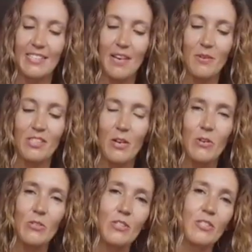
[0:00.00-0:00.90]
There is
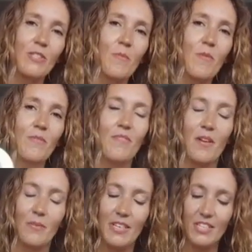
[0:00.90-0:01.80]
also someone
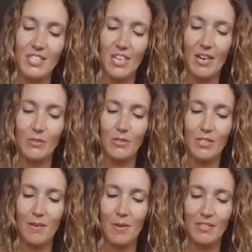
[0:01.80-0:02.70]
very
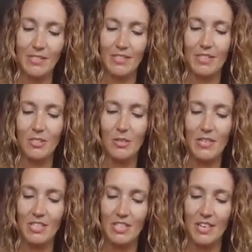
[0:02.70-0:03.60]
jealous about the
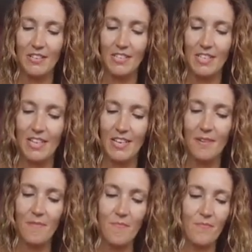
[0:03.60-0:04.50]
situation here.